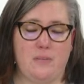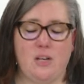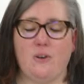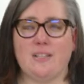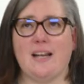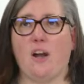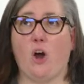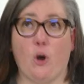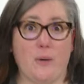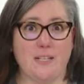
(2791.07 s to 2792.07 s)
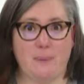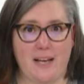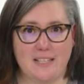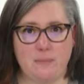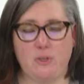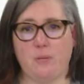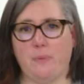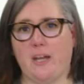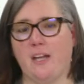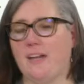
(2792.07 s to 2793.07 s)
you know, it's not always possible,
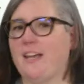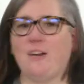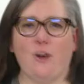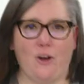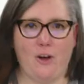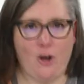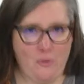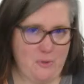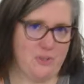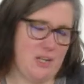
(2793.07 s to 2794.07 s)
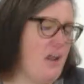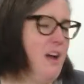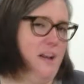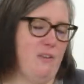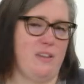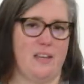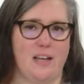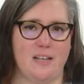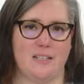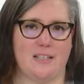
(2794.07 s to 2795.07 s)
but in almost everything
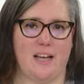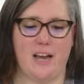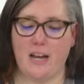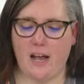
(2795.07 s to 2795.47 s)
I design,